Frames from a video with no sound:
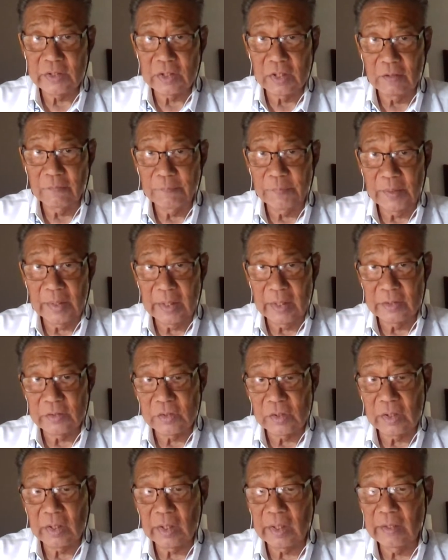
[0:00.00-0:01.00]
stuff
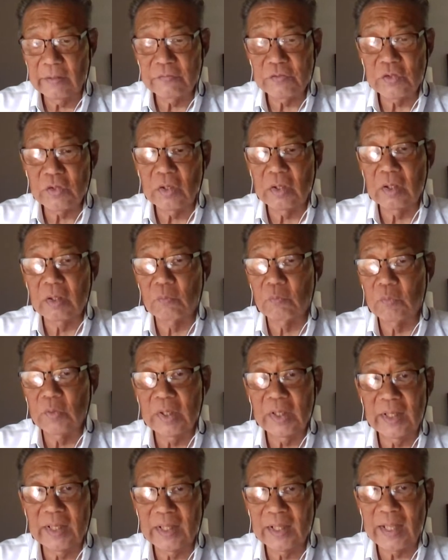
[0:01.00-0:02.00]
because it gives you a
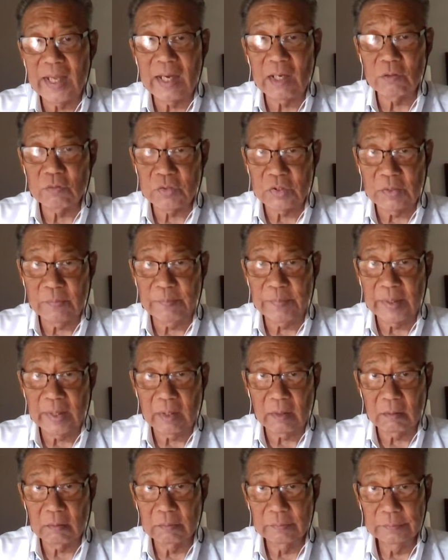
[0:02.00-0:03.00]
really lousy
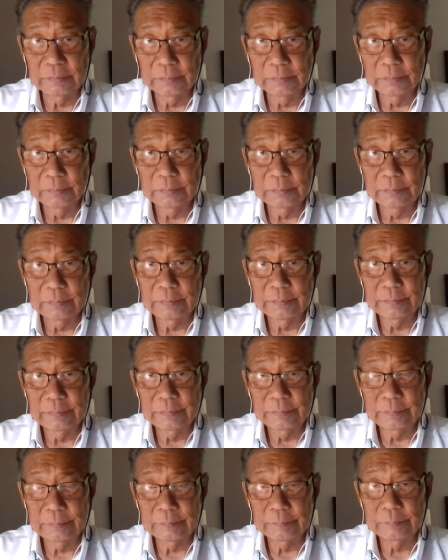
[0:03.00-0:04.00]
pedal.
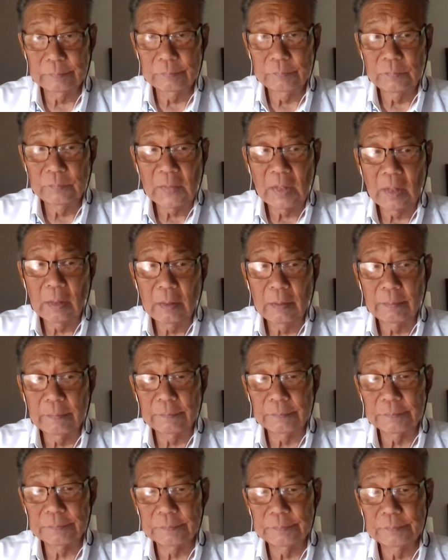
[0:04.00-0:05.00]
Hmm. I
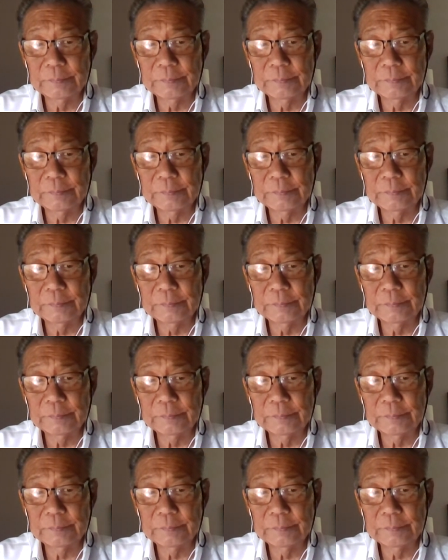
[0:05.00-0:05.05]
gotcha.